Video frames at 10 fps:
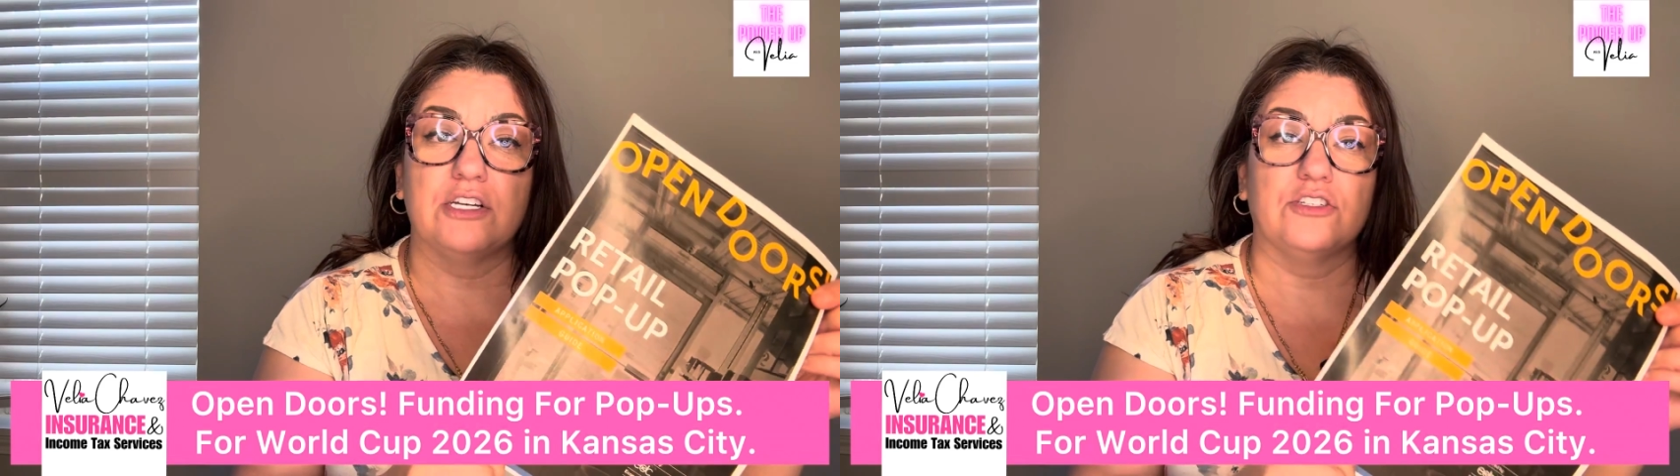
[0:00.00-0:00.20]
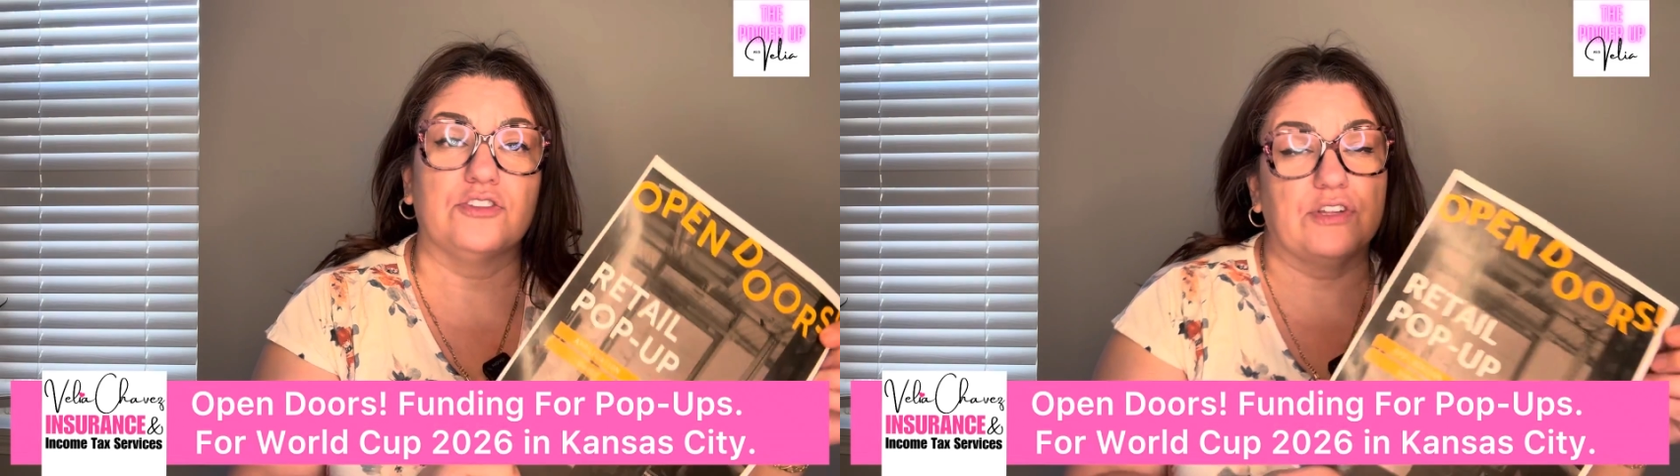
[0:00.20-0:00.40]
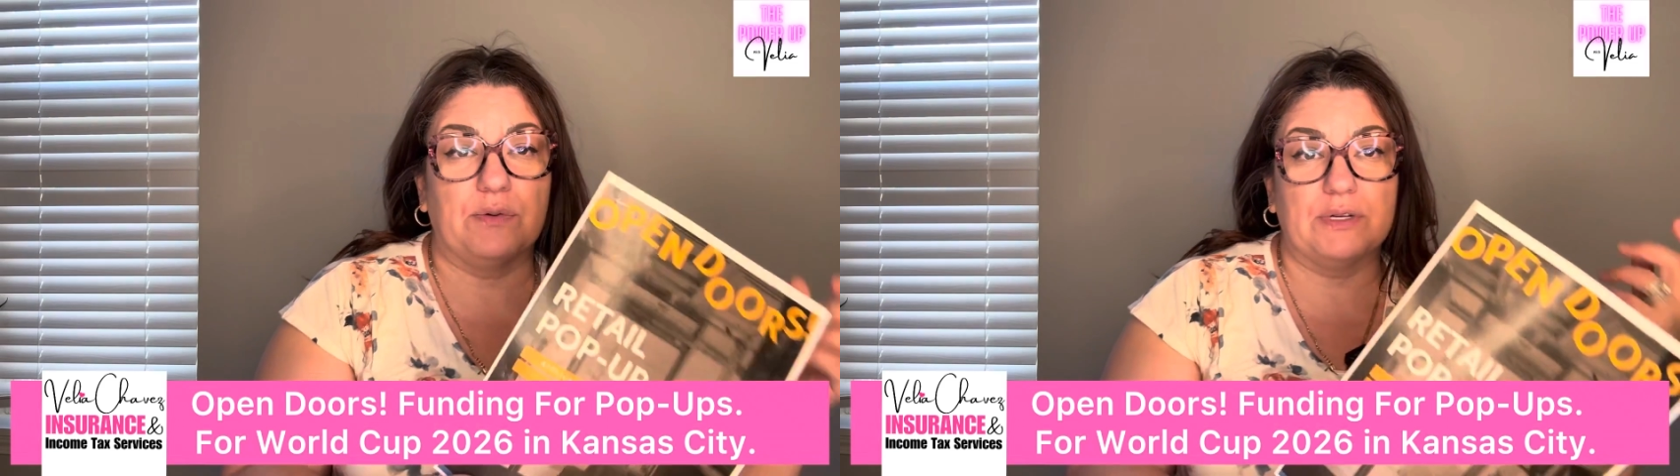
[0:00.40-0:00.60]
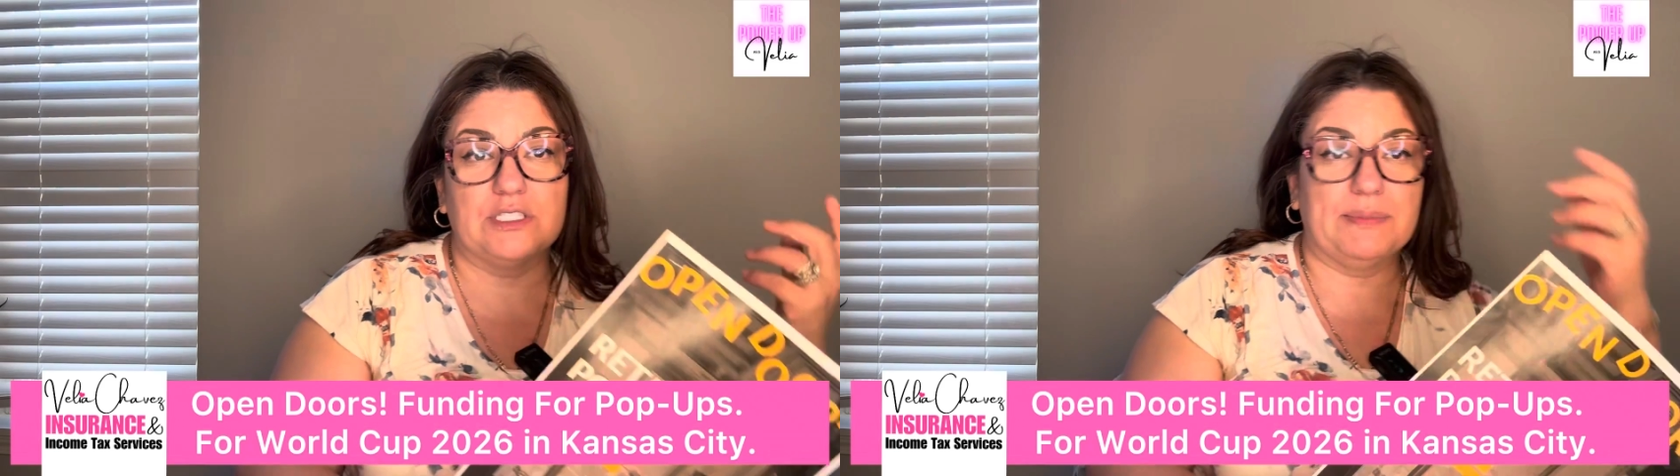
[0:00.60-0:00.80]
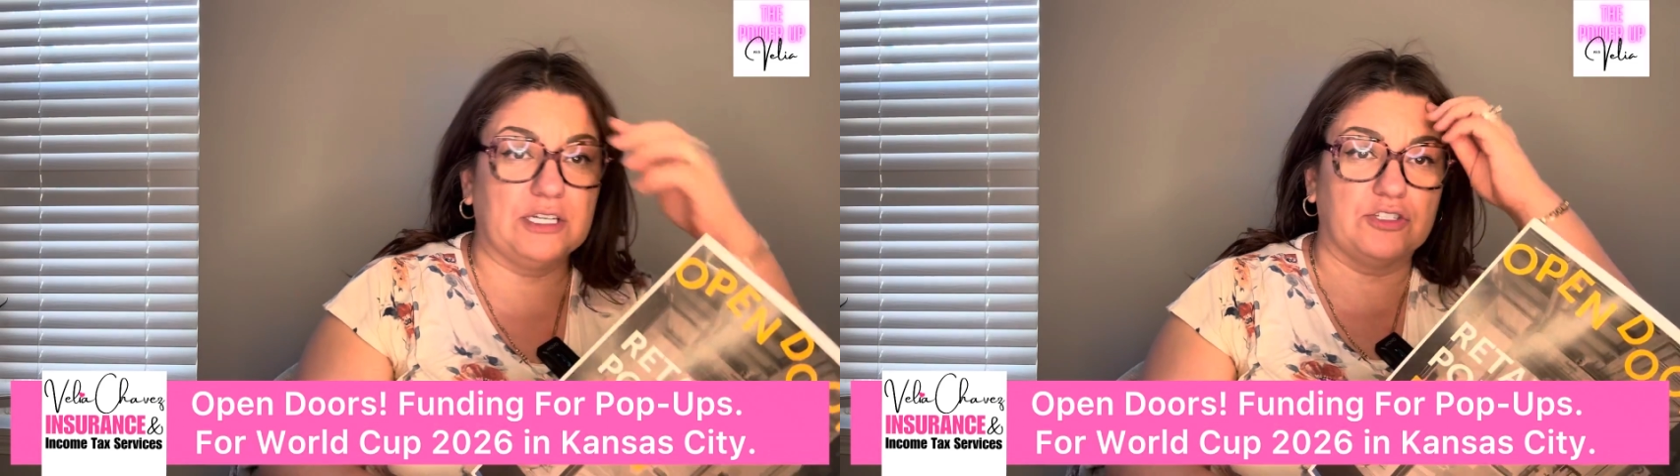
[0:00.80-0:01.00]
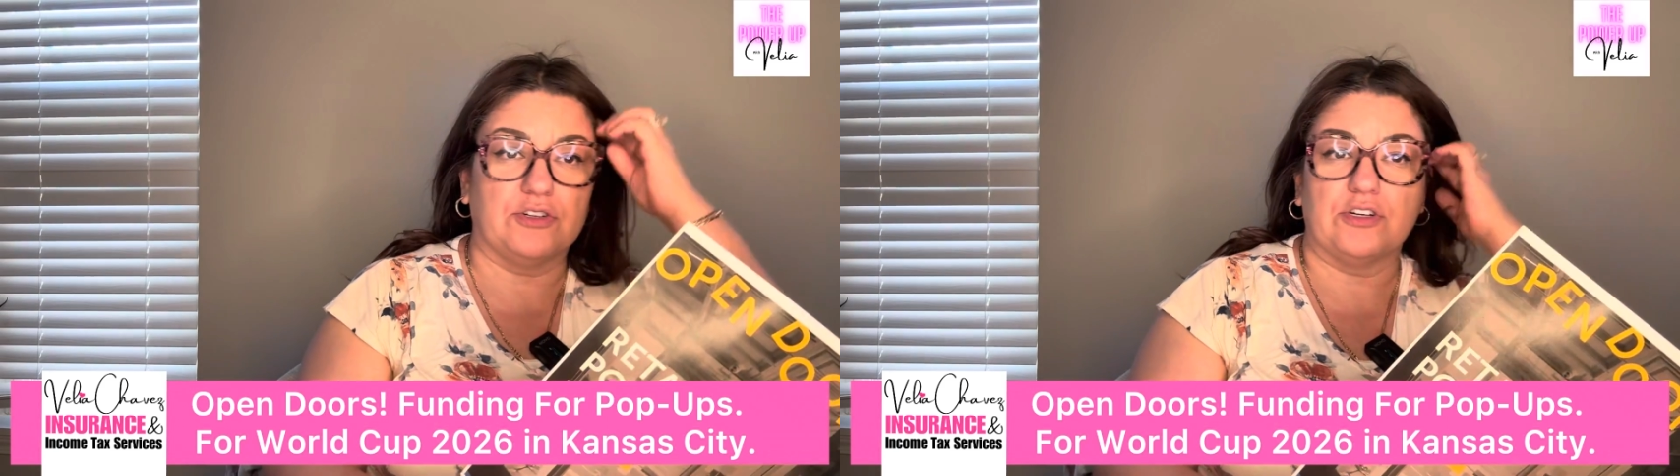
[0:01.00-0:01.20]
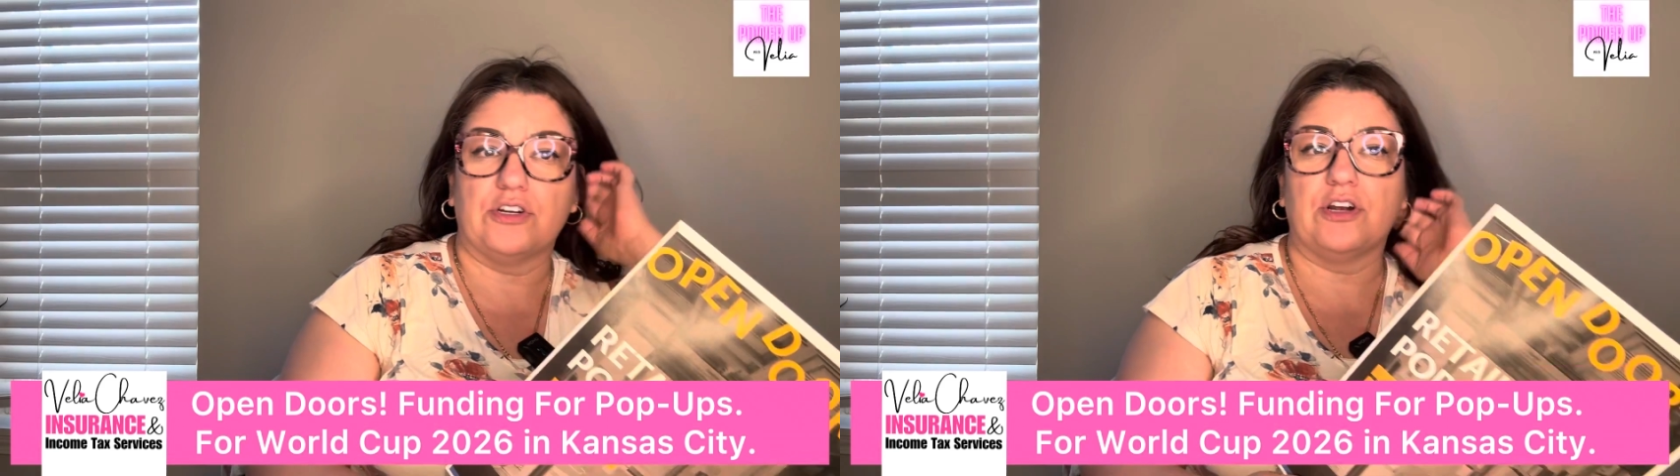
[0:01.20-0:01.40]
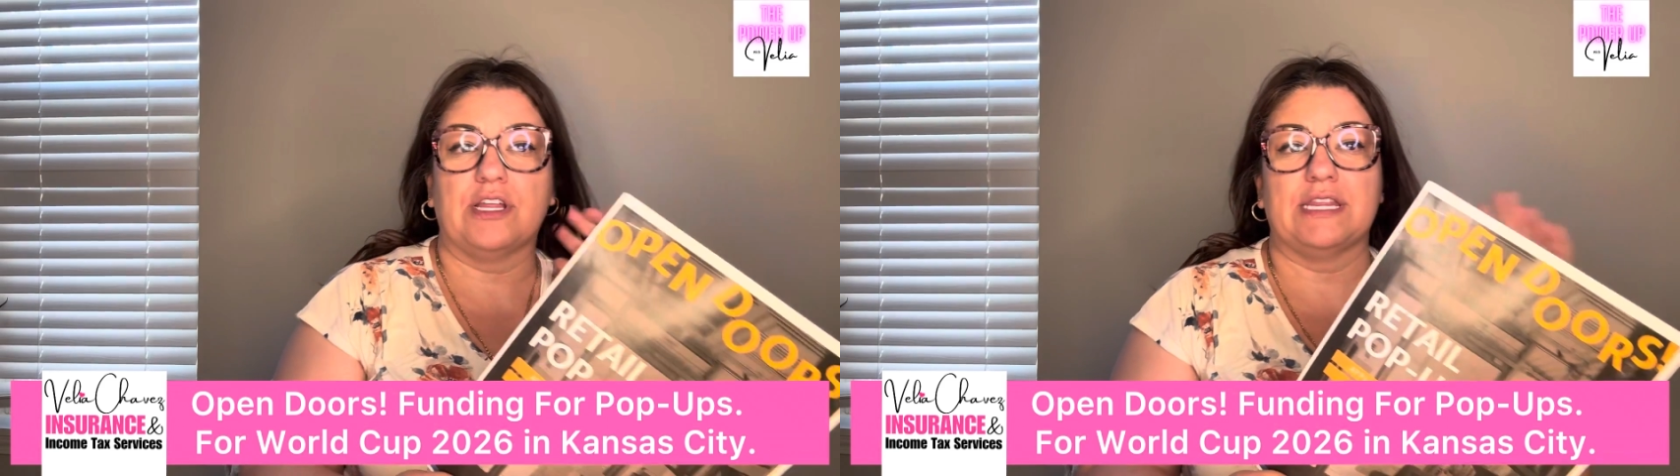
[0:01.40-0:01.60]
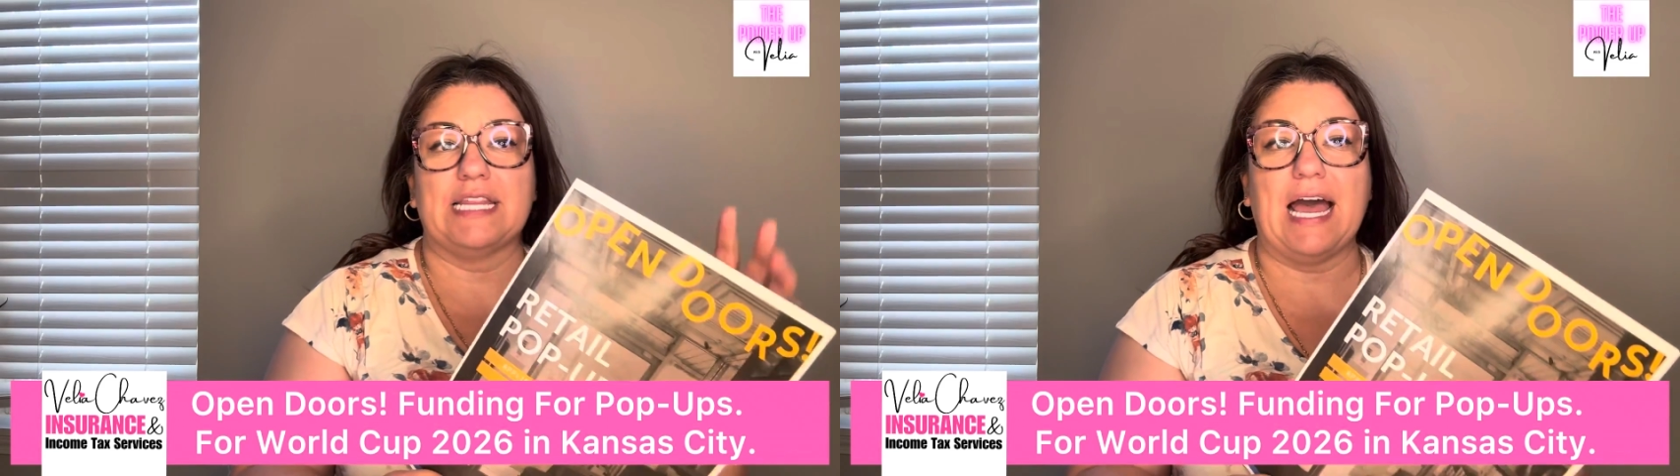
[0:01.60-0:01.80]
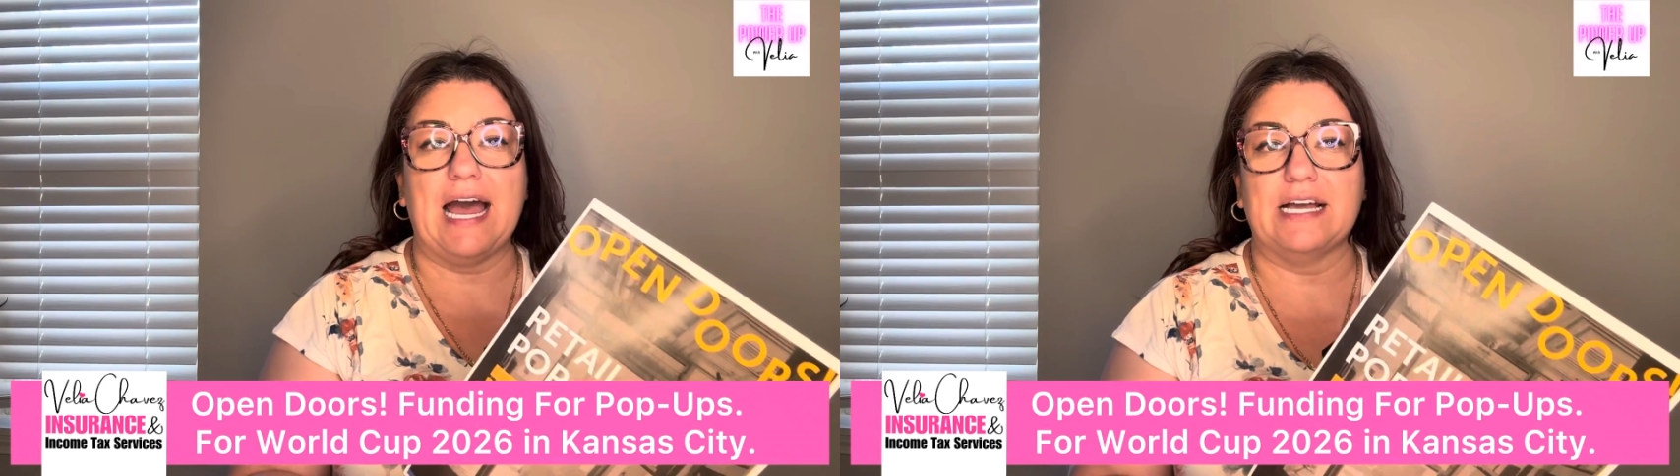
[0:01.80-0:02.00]
So they want to make sure
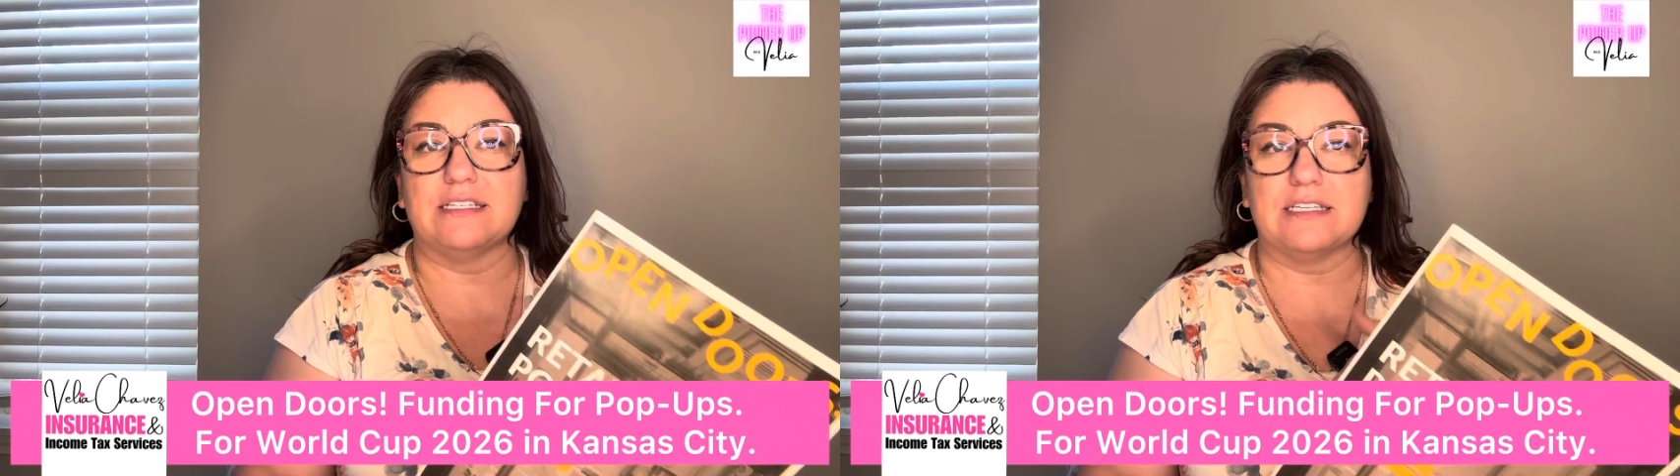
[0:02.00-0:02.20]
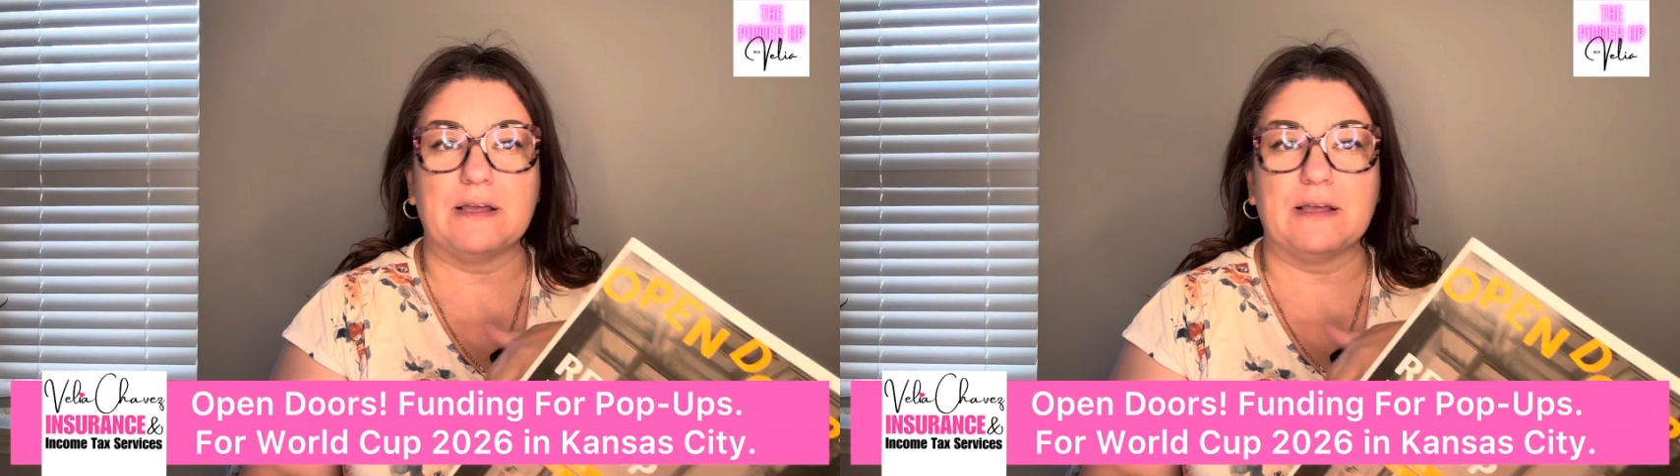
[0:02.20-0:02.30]
that